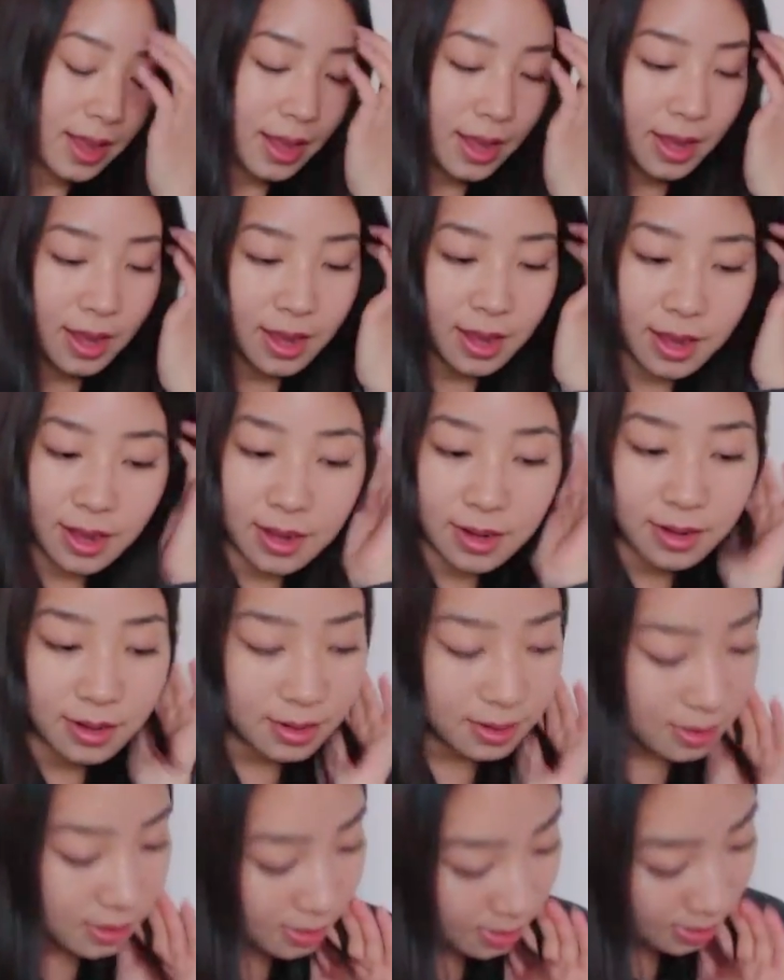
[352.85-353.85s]

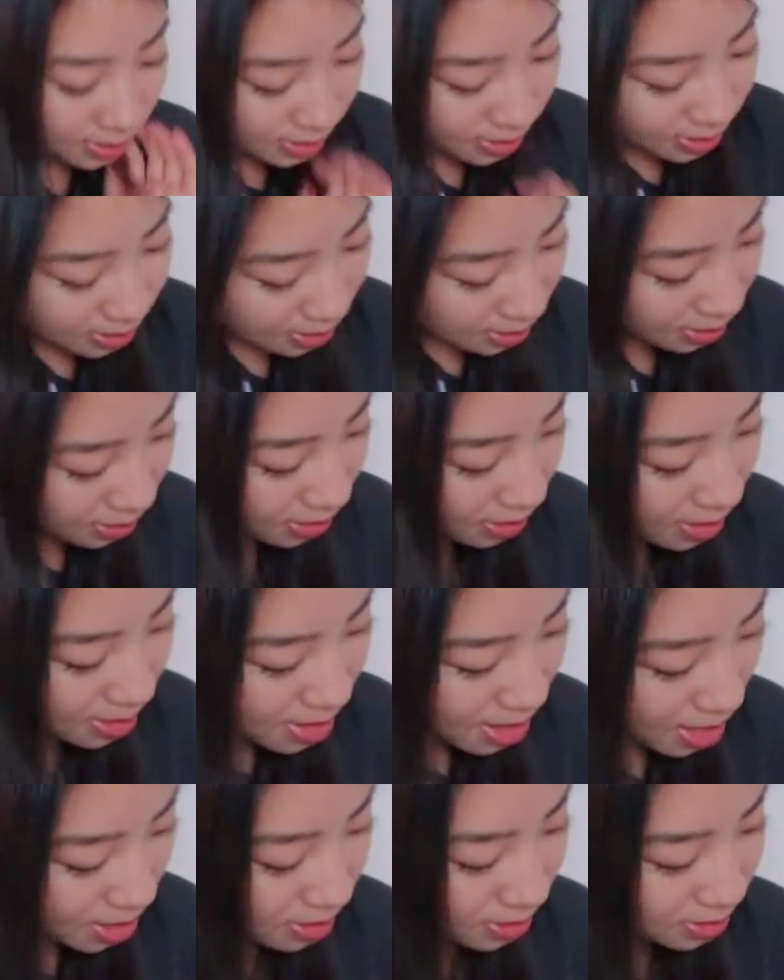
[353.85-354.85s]
And the
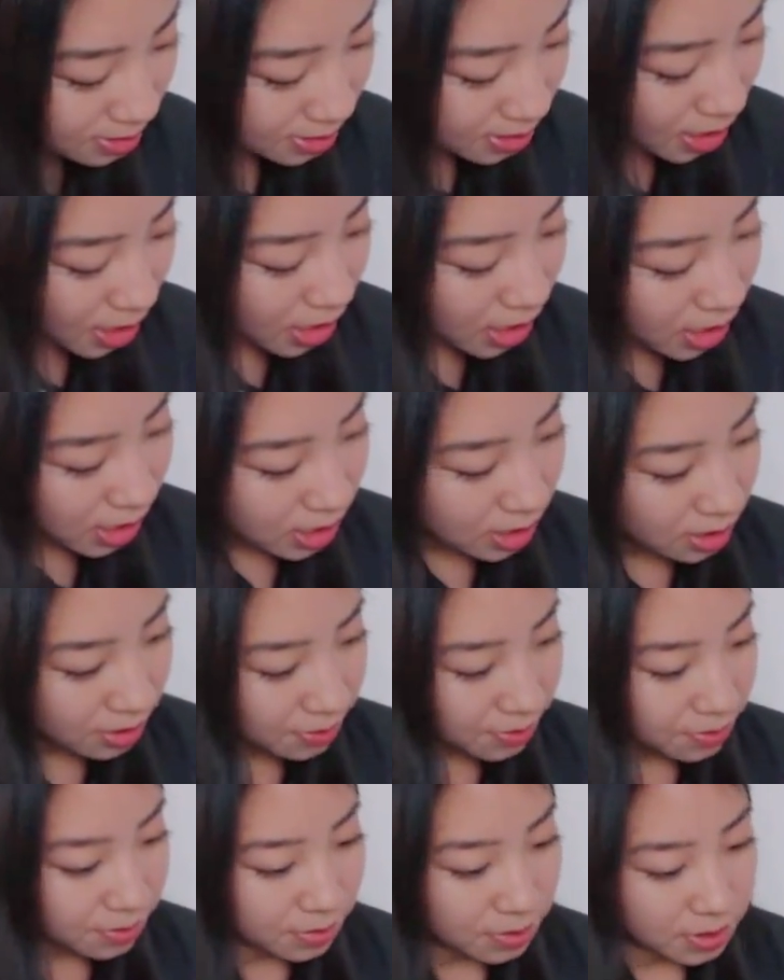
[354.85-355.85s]
next
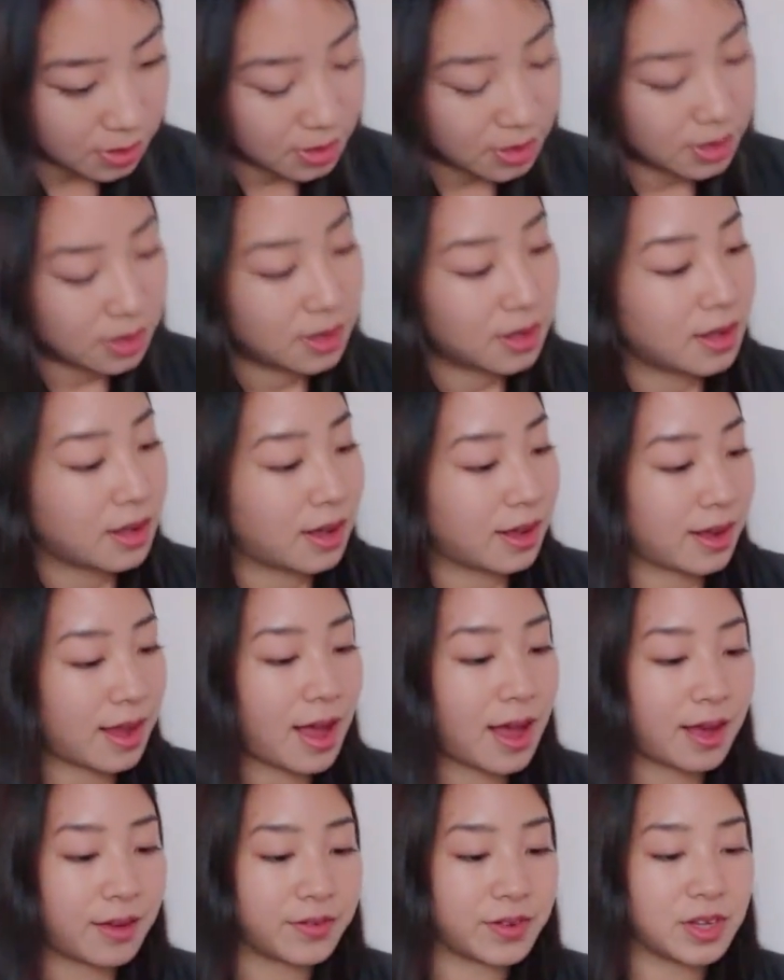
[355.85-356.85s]
item I
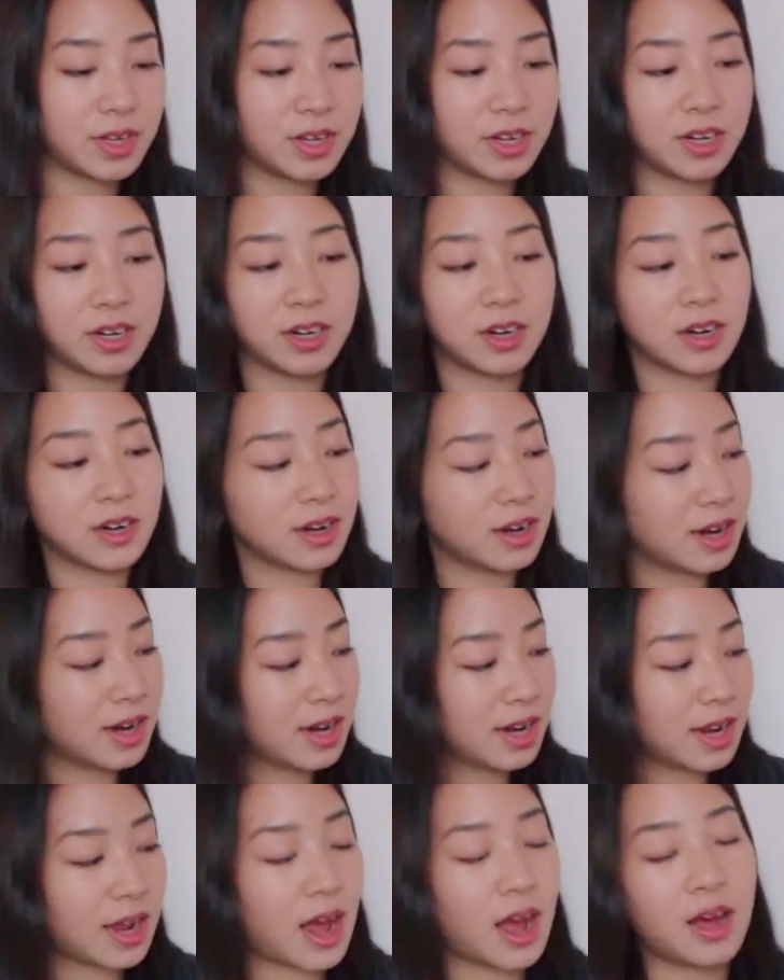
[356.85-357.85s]
have here,
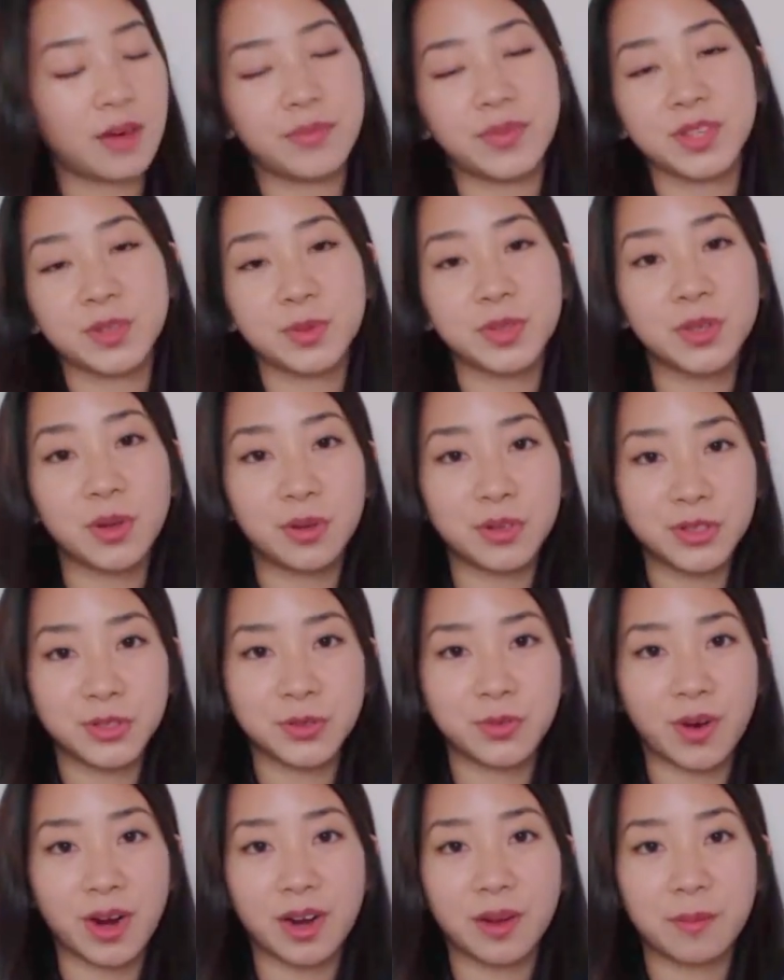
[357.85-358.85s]
this was also
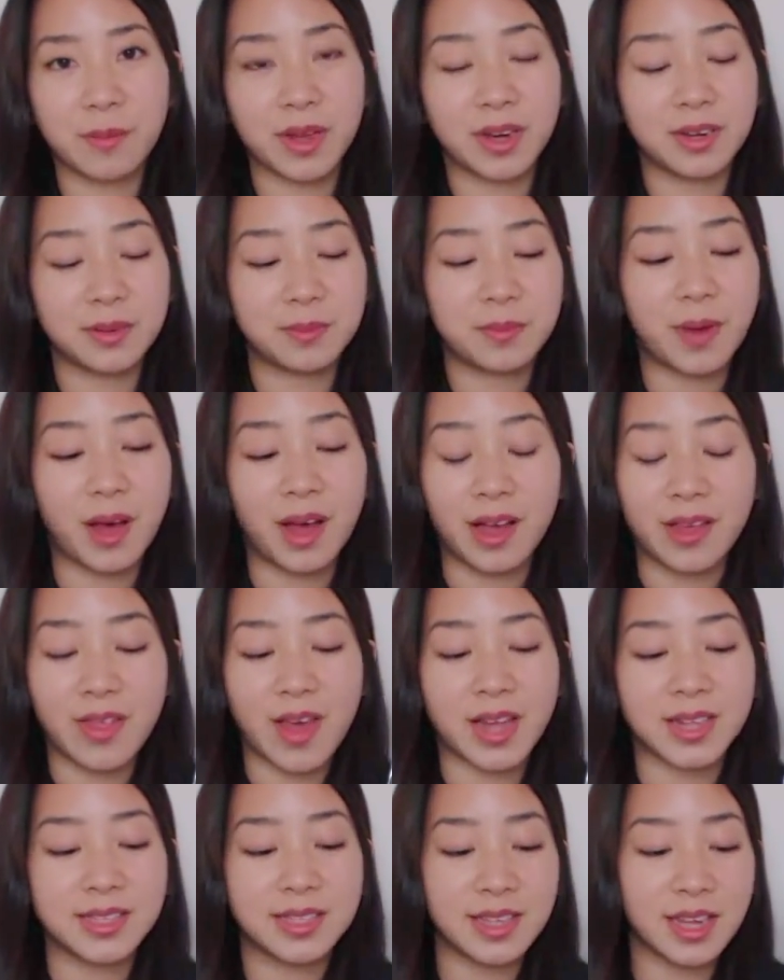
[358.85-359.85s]
recommended by that
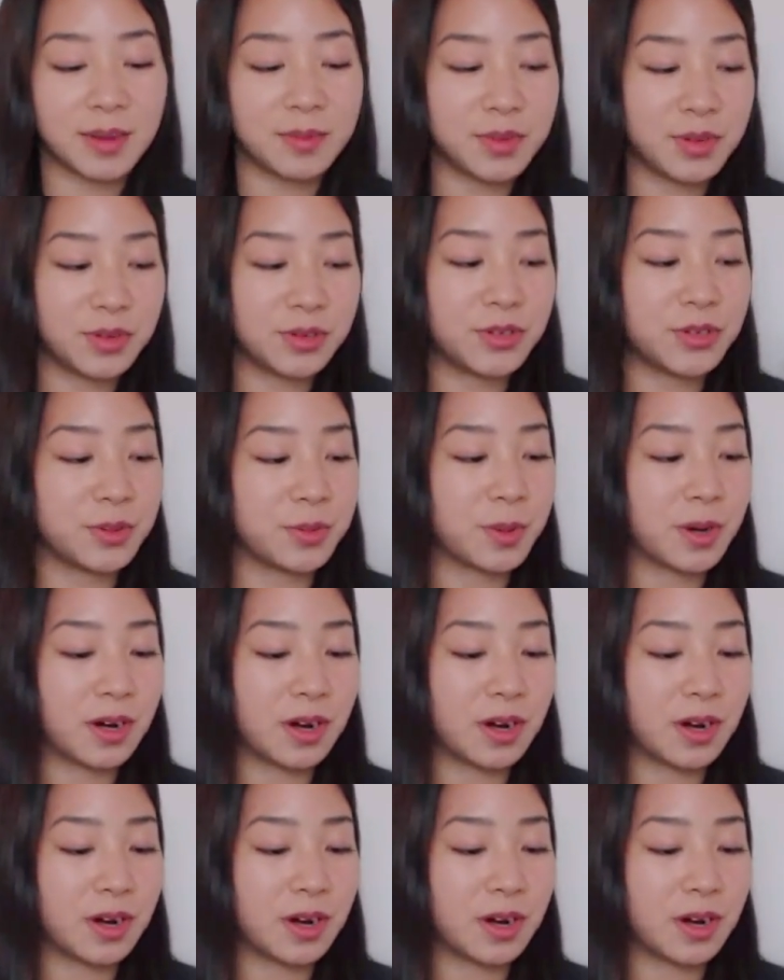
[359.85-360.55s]
same YouTuber.